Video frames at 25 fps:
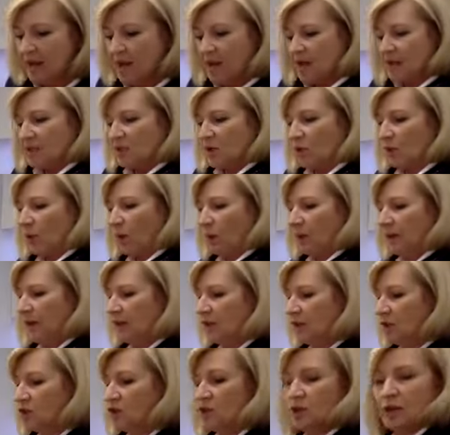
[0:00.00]
So what we're
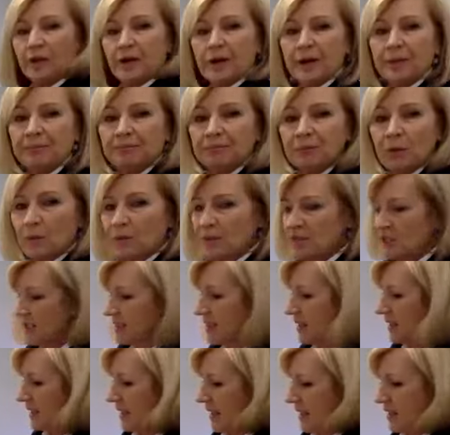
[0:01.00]
going to do, we're just
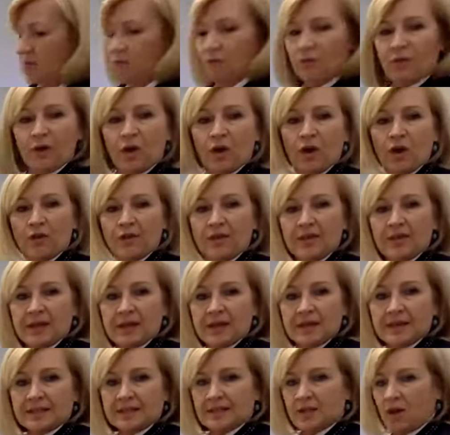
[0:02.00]
going to invert
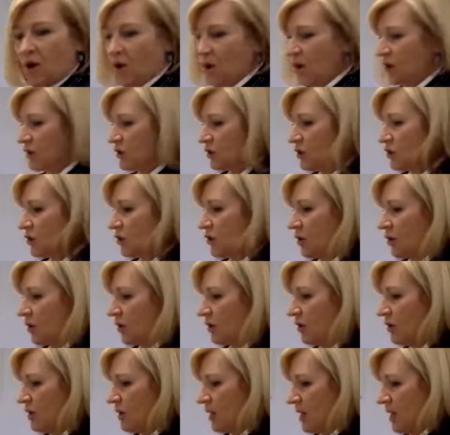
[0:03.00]
this
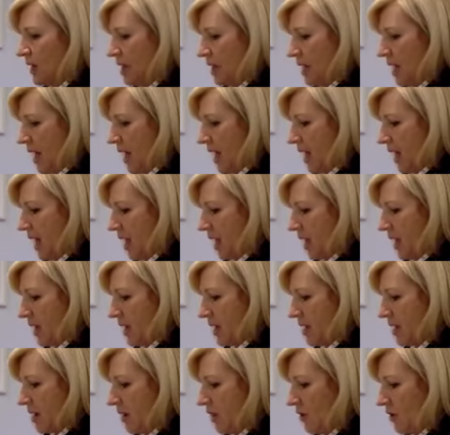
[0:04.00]
onto
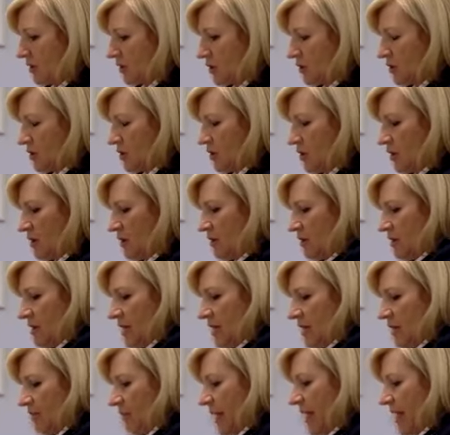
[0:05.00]

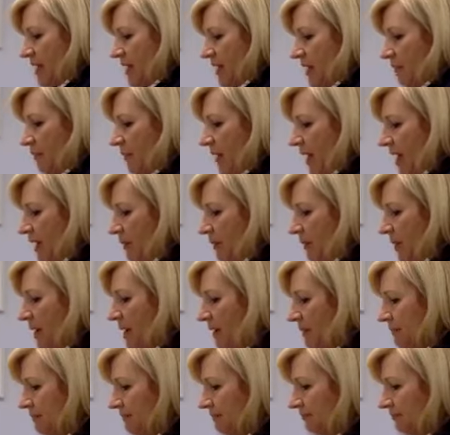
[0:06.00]
the baking paper,